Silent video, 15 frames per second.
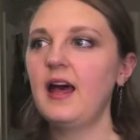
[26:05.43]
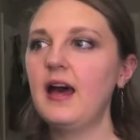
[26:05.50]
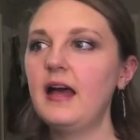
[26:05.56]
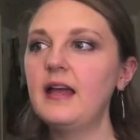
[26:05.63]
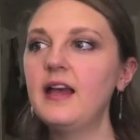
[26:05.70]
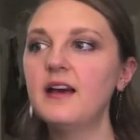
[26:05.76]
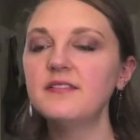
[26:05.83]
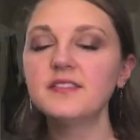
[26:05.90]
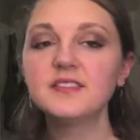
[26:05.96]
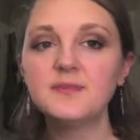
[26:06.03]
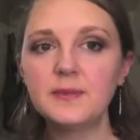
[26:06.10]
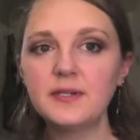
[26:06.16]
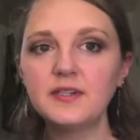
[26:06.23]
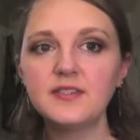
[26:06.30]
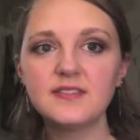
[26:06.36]
I have
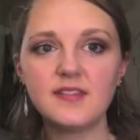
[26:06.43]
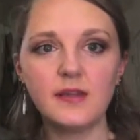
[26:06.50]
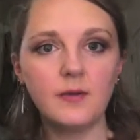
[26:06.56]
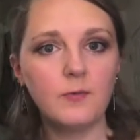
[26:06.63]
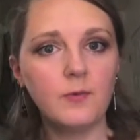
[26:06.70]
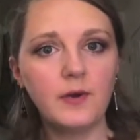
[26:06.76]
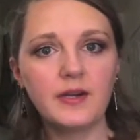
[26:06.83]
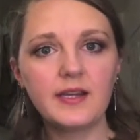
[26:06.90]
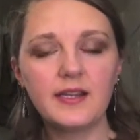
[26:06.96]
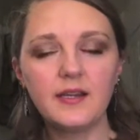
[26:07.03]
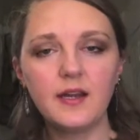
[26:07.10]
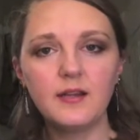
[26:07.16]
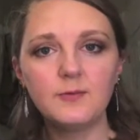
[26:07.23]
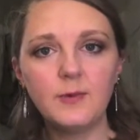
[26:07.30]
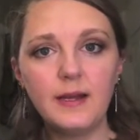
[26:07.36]
experience like working
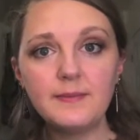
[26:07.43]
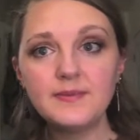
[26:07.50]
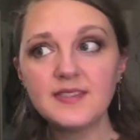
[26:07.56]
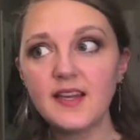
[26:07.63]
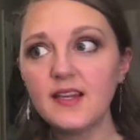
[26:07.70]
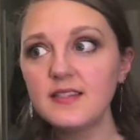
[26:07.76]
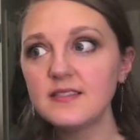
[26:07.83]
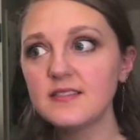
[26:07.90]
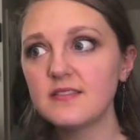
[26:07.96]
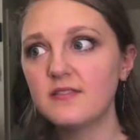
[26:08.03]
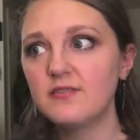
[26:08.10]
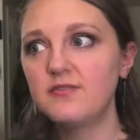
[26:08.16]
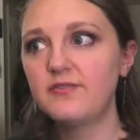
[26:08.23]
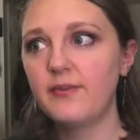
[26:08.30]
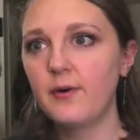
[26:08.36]
on websites
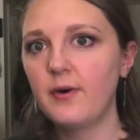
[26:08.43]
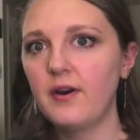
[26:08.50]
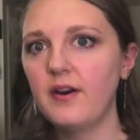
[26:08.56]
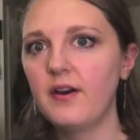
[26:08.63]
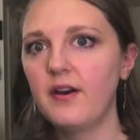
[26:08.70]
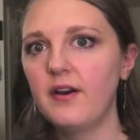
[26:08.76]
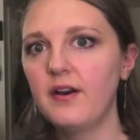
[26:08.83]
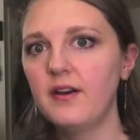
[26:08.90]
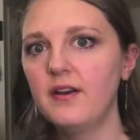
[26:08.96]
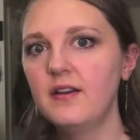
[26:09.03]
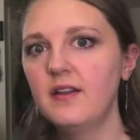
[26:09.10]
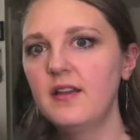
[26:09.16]
for